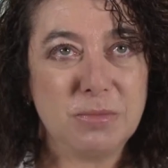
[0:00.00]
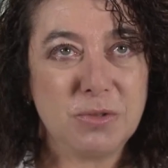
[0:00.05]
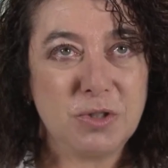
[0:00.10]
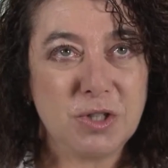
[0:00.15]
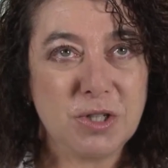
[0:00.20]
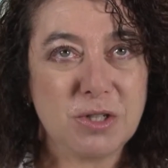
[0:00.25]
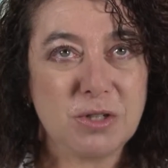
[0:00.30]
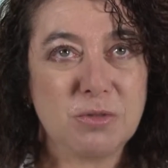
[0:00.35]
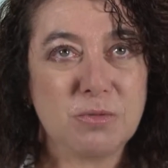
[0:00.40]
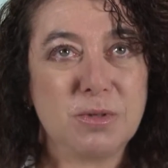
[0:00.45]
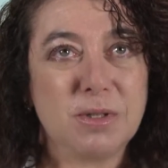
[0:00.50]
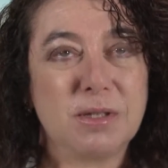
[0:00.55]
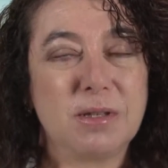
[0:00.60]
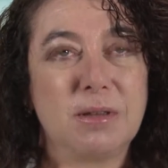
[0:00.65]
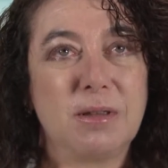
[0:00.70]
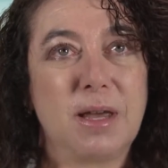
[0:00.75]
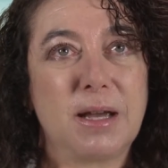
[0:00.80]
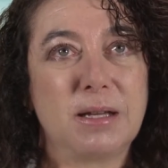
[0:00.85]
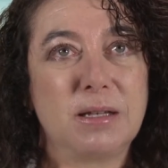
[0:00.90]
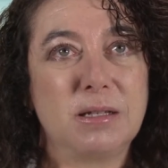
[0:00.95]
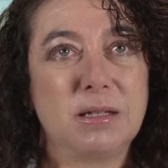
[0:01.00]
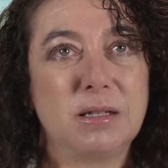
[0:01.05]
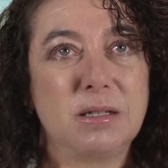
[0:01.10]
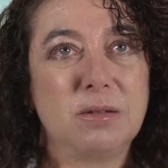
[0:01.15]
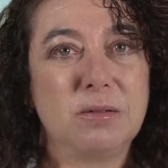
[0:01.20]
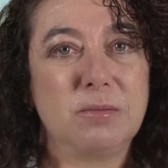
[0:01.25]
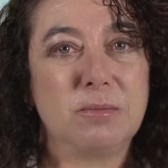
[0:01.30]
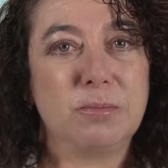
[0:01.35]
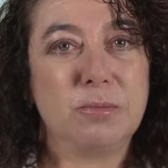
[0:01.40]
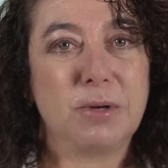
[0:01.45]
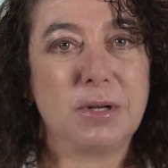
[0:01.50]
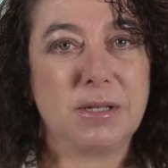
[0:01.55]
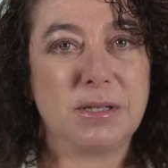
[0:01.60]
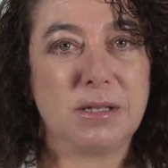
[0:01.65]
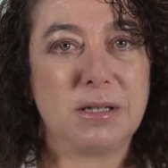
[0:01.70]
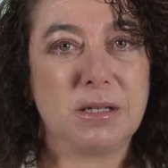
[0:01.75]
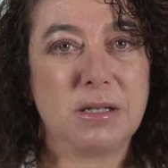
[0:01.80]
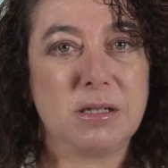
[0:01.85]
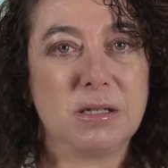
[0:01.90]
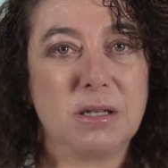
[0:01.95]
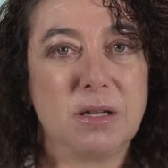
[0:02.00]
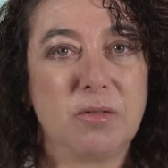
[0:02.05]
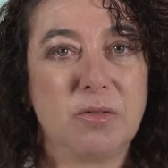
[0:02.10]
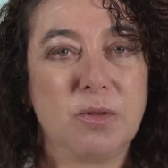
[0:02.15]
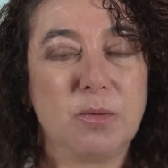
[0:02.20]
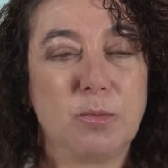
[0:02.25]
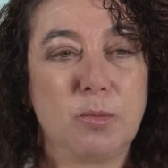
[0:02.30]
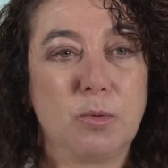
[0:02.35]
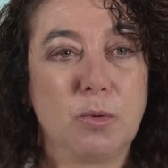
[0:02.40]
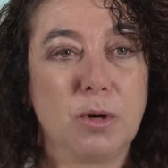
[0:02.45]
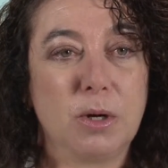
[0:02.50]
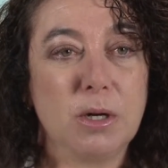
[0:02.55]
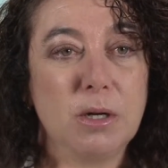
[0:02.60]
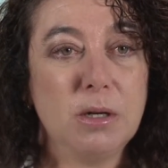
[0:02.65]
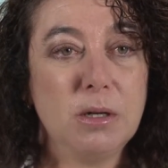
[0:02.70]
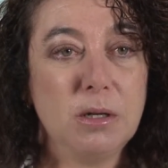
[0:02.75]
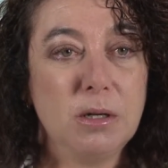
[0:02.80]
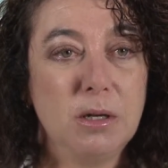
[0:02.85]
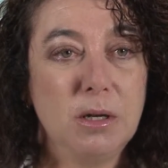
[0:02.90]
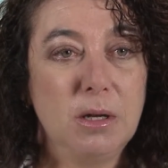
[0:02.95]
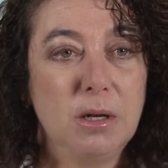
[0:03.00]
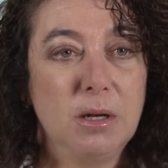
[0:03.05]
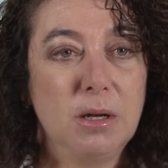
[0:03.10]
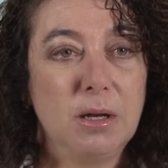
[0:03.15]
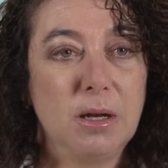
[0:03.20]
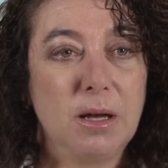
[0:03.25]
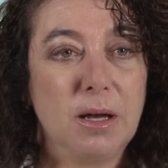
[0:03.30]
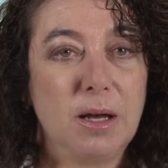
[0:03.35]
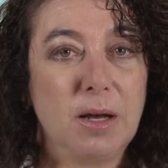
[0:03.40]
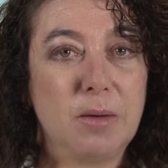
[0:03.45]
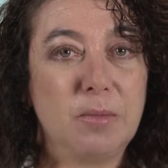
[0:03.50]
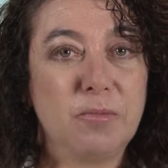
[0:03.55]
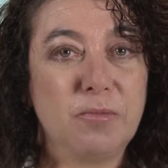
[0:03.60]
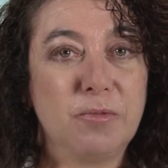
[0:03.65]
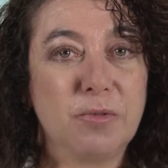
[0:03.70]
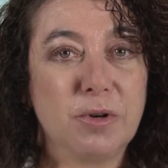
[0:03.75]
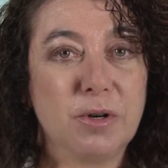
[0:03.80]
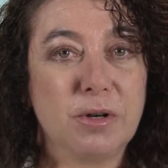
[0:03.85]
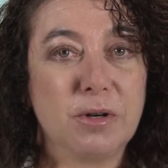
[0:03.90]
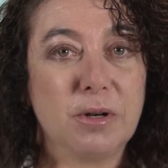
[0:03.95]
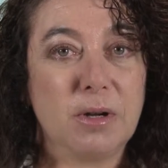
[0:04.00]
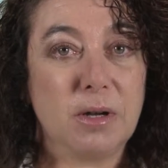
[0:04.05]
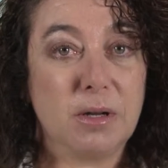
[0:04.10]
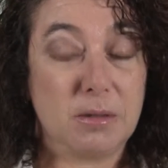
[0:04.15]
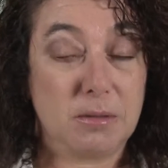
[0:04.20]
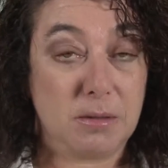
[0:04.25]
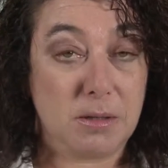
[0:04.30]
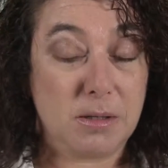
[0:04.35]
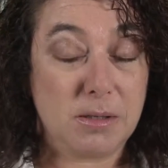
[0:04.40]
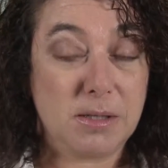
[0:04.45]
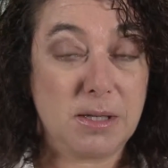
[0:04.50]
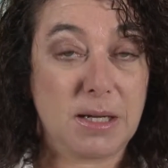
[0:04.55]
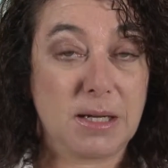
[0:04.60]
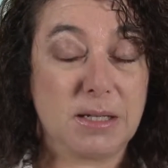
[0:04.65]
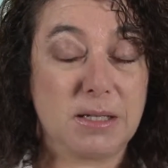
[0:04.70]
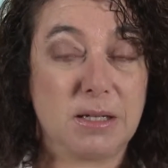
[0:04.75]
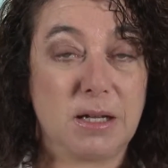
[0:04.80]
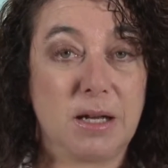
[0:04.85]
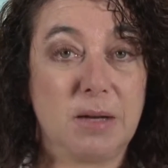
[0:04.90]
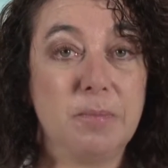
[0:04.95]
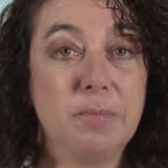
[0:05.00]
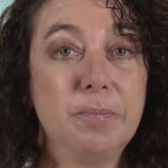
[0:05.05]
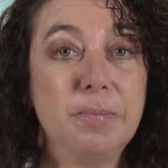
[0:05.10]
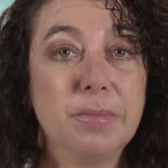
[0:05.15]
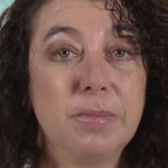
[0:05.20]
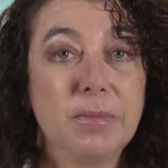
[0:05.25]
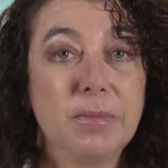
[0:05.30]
Just was elected president of the board for a second time.